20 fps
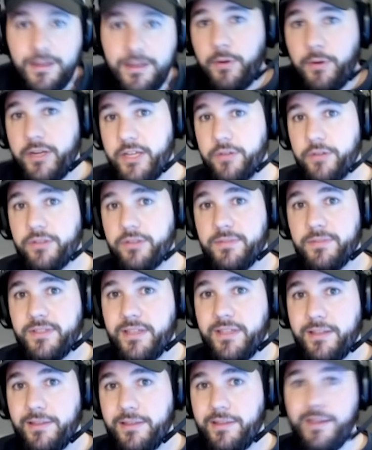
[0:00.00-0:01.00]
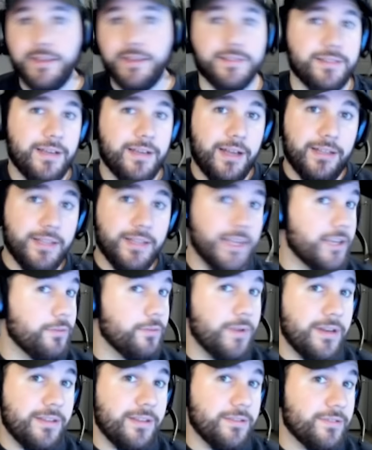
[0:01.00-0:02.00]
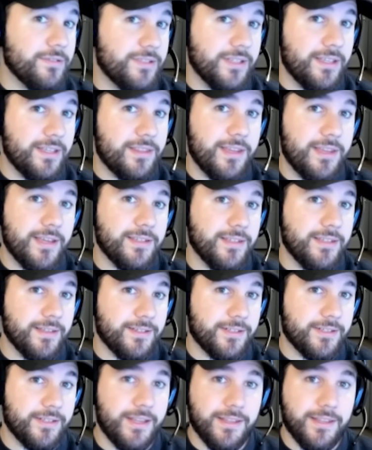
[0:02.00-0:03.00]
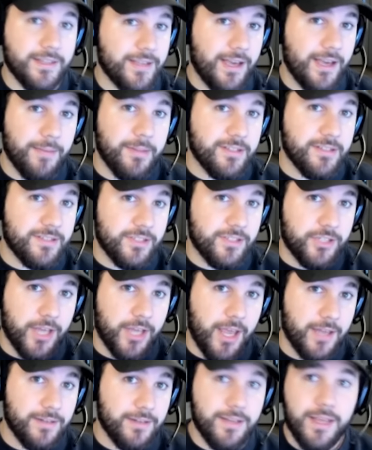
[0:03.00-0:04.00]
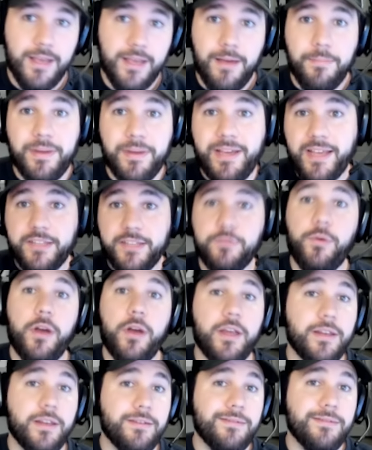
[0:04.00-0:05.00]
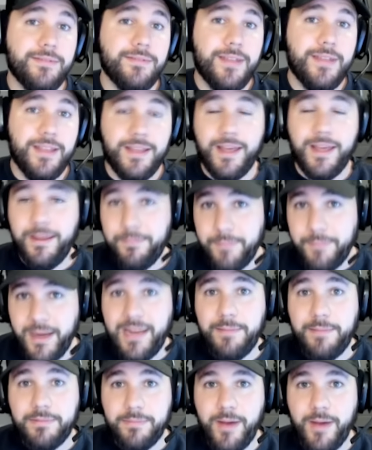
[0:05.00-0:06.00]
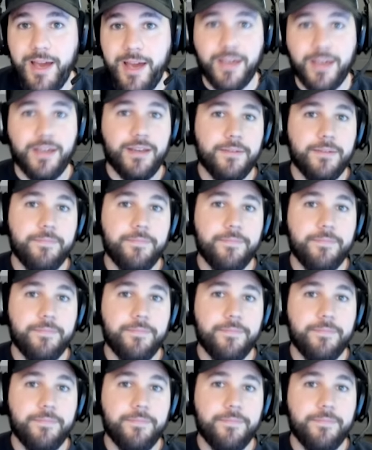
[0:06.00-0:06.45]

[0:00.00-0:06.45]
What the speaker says: I want to hear some silly things. I like it when there's silly things in the comments, the chat. But guess what? My name's Mike.